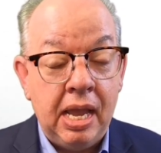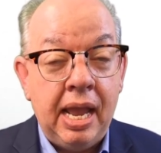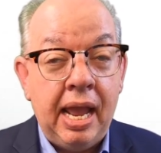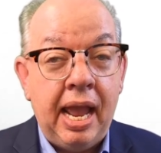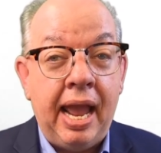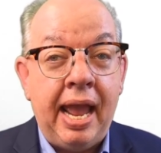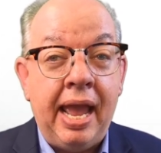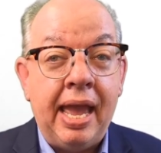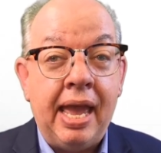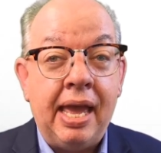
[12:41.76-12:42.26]

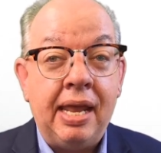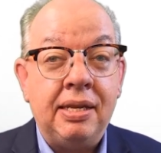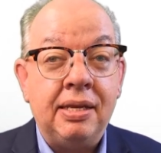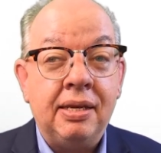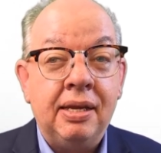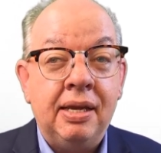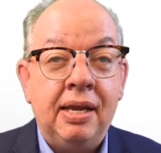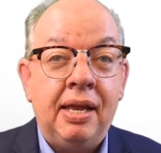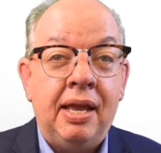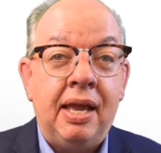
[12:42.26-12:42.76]
And
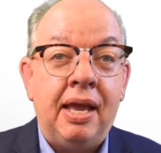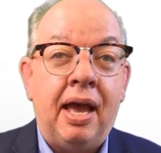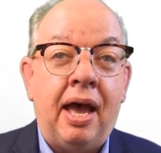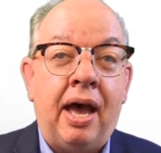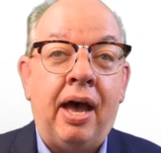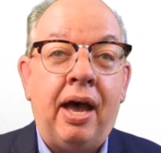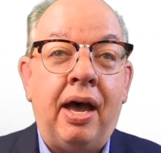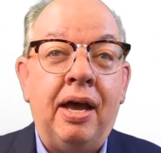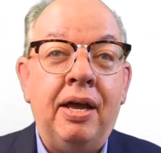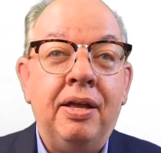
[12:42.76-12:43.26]

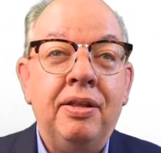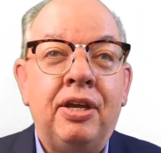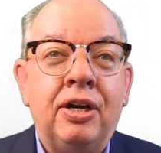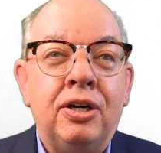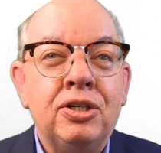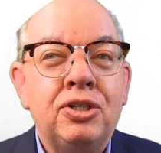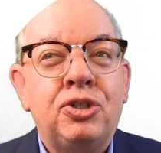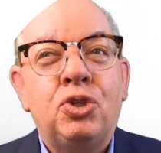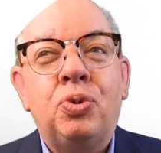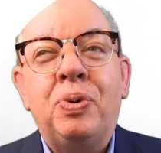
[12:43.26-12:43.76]

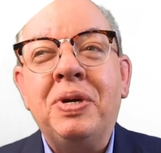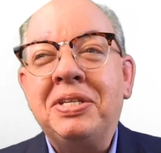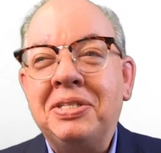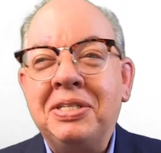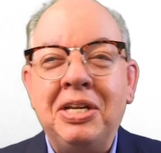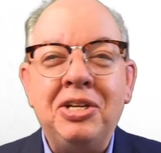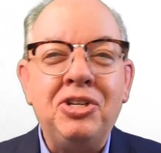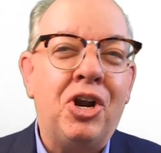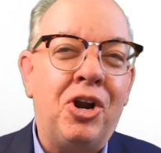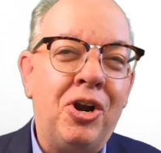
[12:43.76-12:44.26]
there's twists
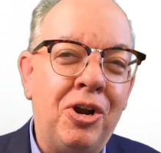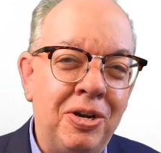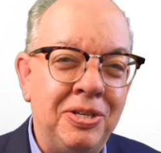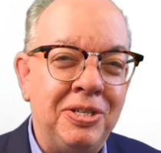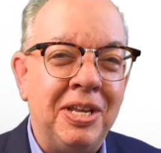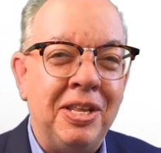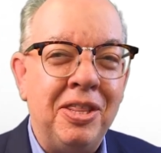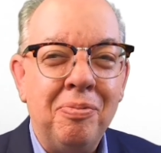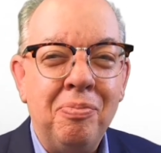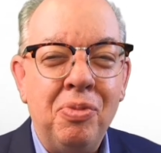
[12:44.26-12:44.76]
and turns
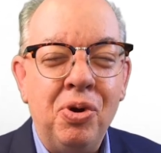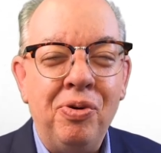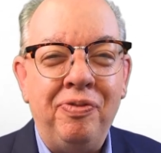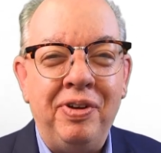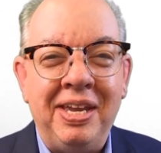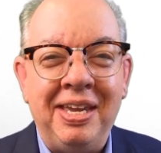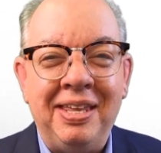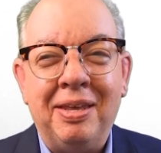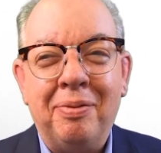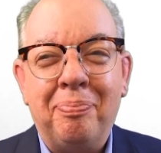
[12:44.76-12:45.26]
in the
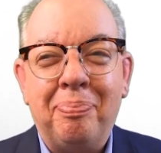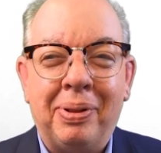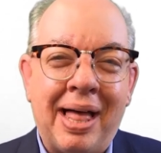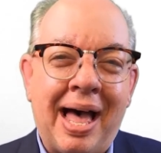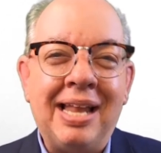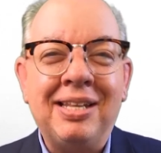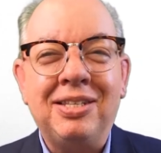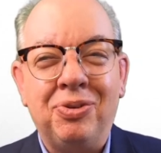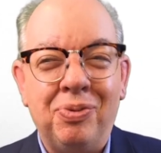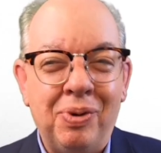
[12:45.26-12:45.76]
movie, the
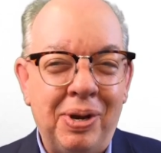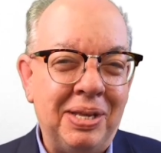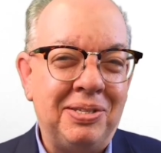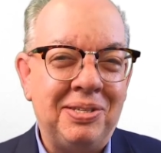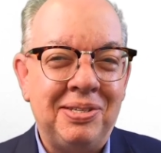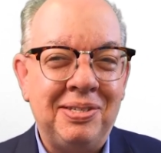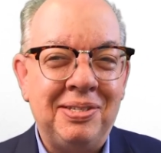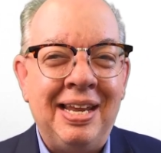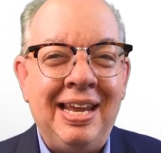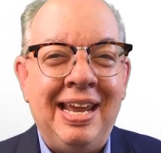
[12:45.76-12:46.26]
plot
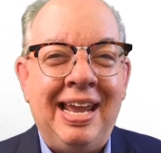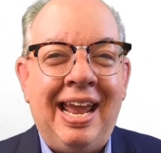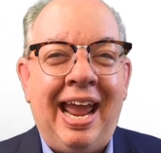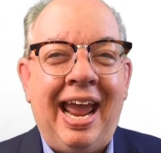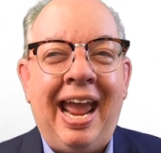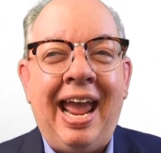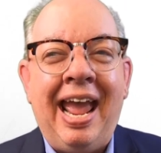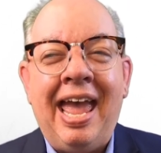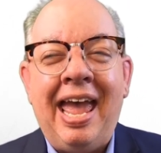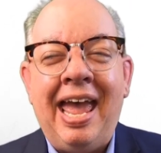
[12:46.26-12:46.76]
twists,
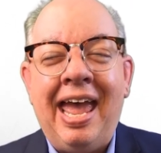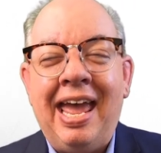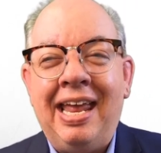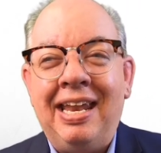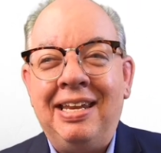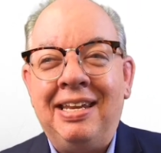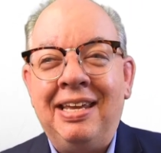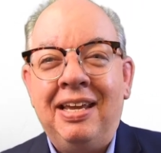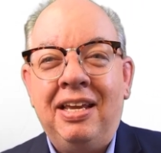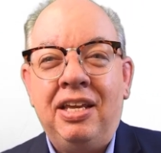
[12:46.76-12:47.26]

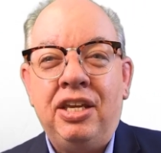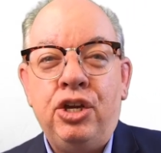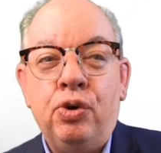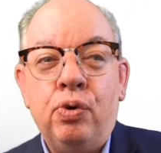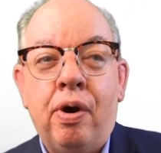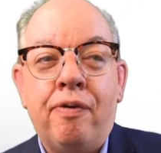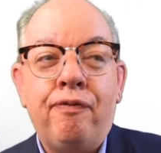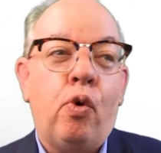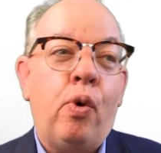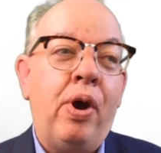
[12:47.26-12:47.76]
and
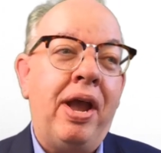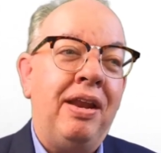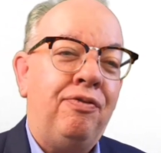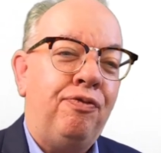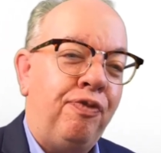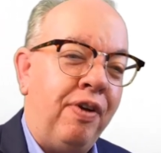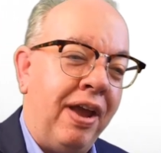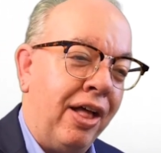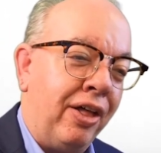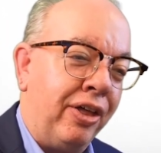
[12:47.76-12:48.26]
you avoid
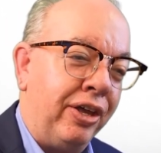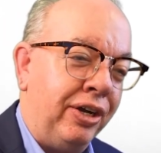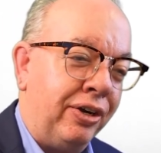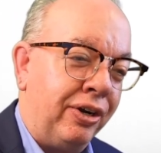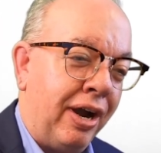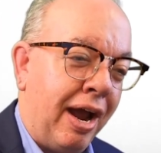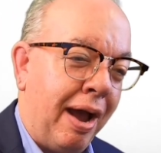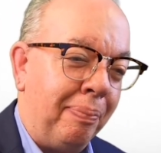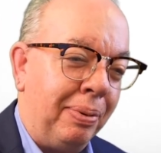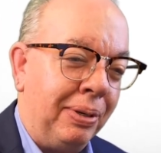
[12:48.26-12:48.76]

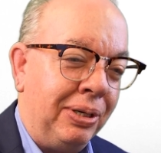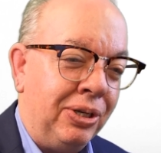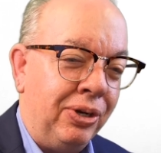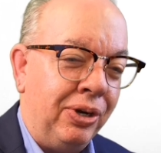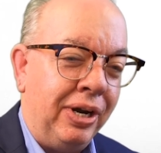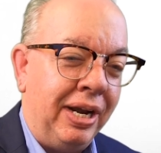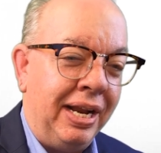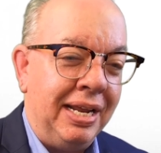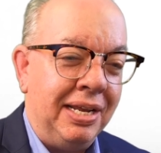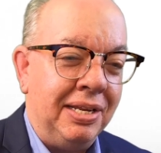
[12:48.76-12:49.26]
failure
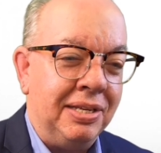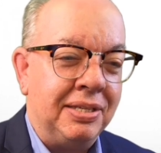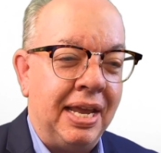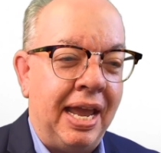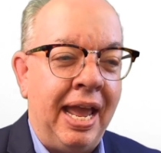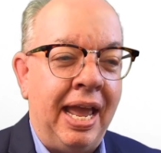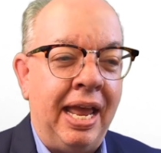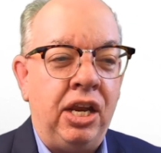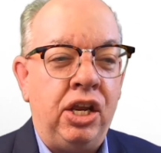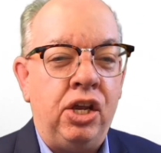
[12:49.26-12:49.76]
opportunities
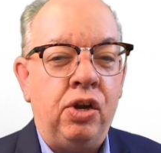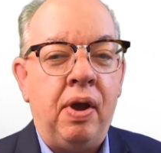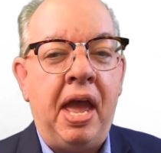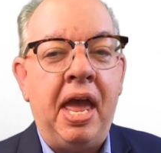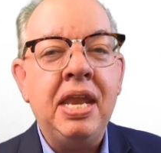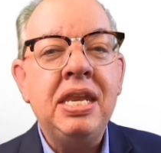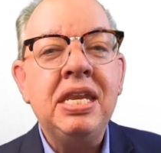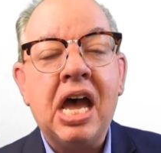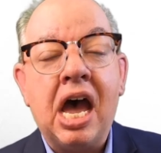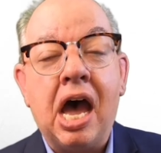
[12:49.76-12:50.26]
and you
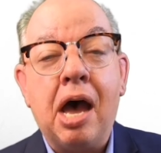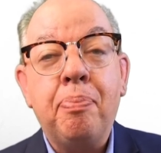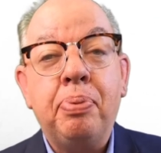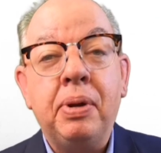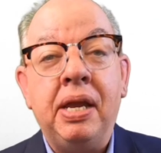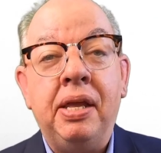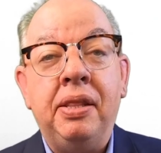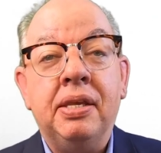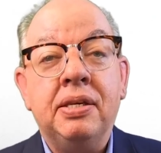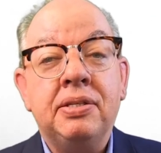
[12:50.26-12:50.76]
end
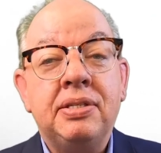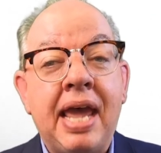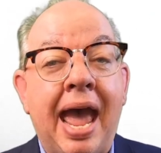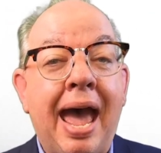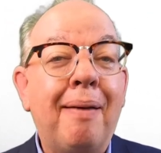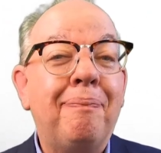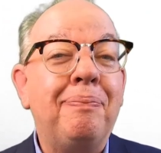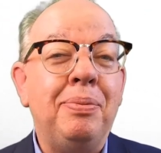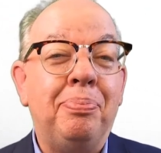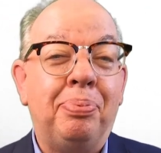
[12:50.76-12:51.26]
up in this
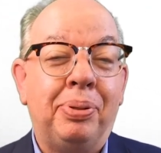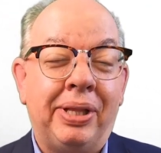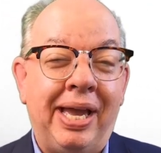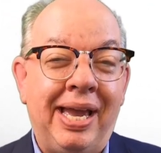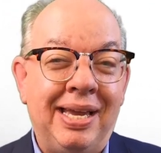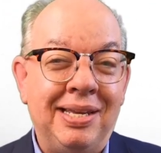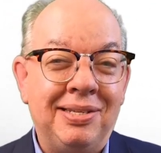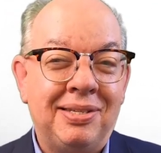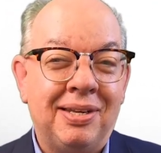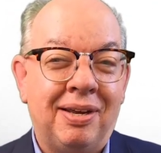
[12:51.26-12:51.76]
happy
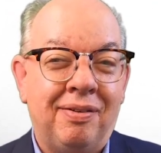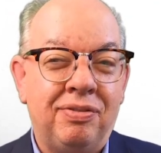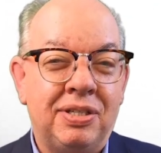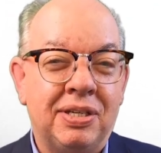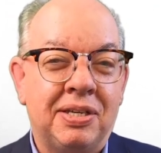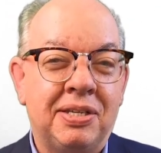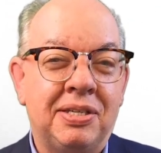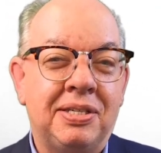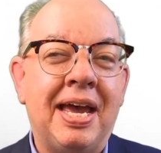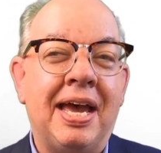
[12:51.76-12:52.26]
place of
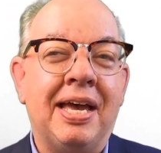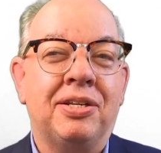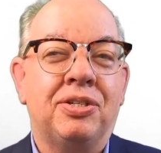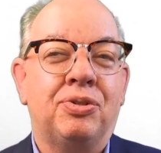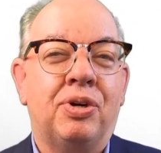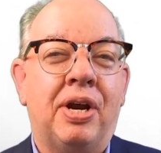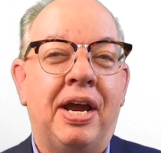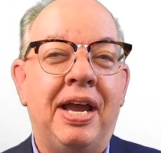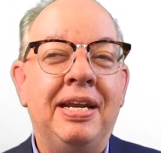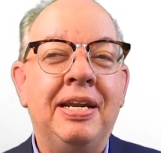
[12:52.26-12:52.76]
success,
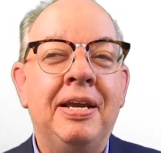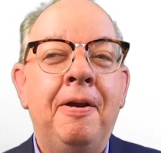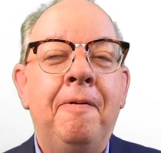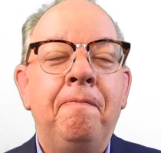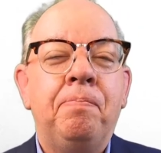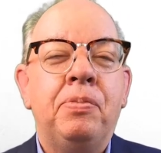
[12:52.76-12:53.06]
right?